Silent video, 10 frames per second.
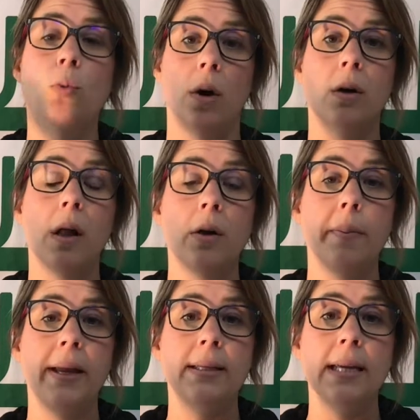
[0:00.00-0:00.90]
watercolor
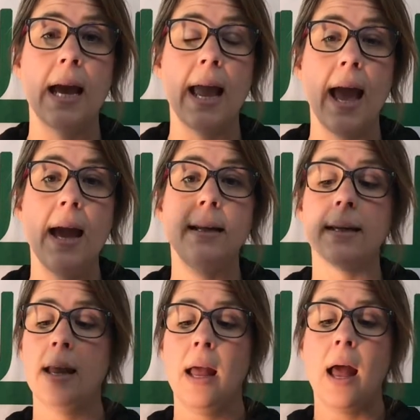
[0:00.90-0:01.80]
painting I had.
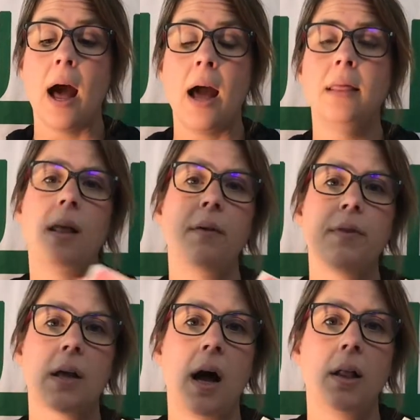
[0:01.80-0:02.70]
I loved
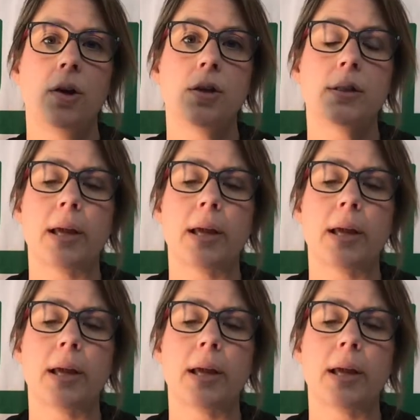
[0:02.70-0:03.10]
the colors.